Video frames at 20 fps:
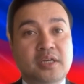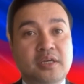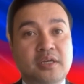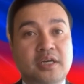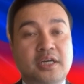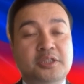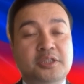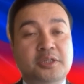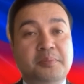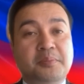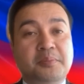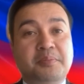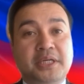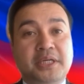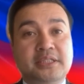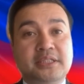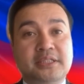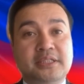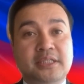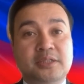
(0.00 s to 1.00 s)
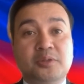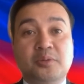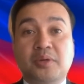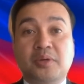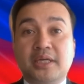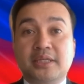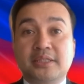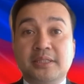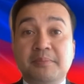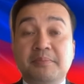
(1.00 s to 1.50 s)
under President
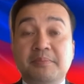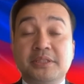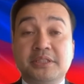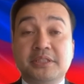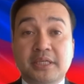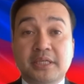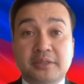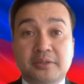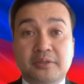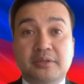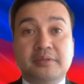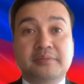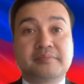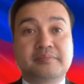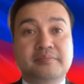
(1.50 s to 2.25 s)
Duarte Pacheco